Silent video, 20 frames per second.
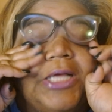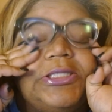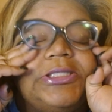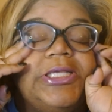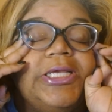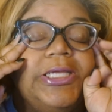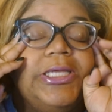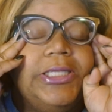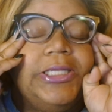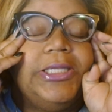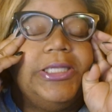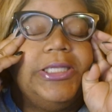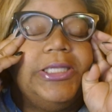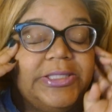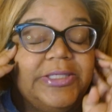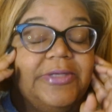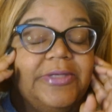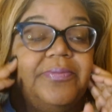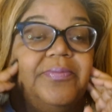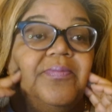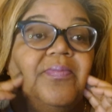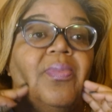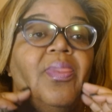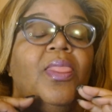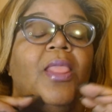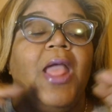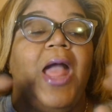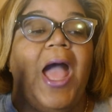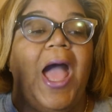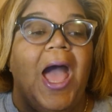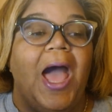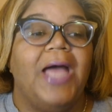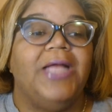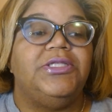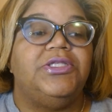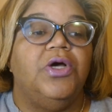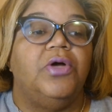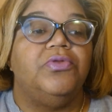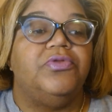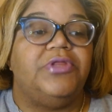said, listen, I
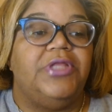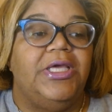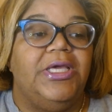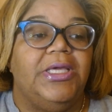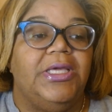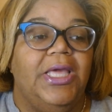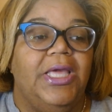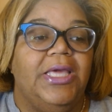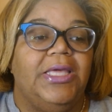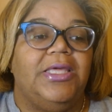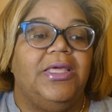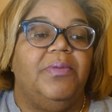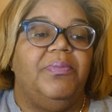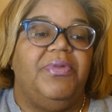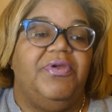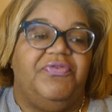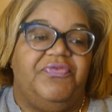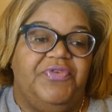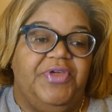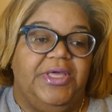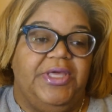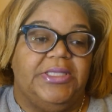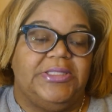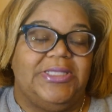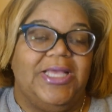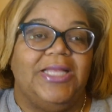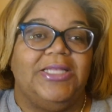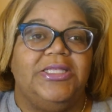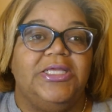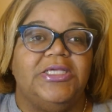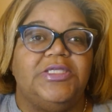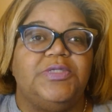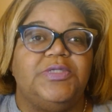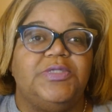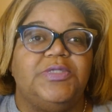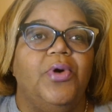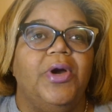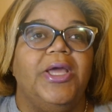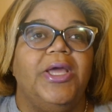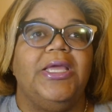don't think it can be fixed. At this
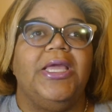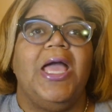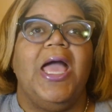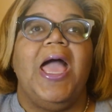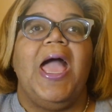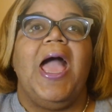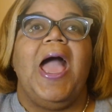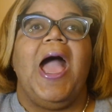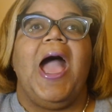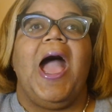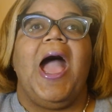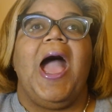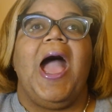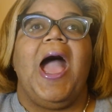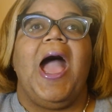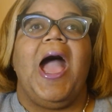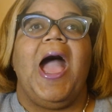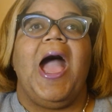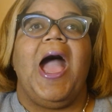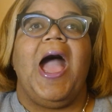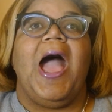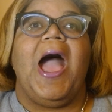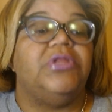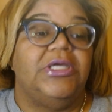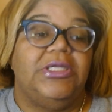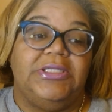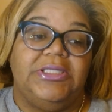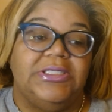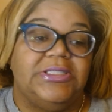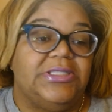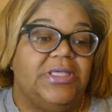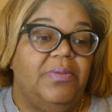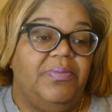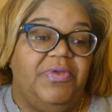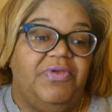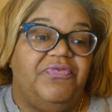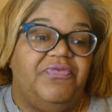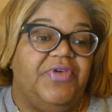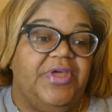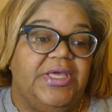point, I just don't think this can
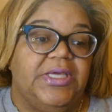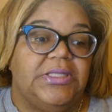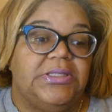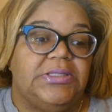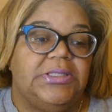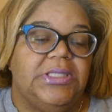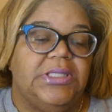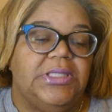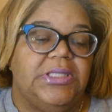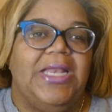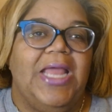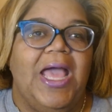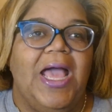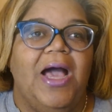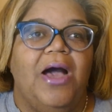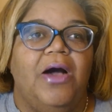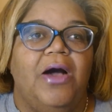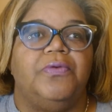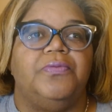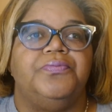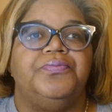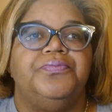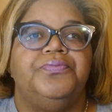be fixed. Now,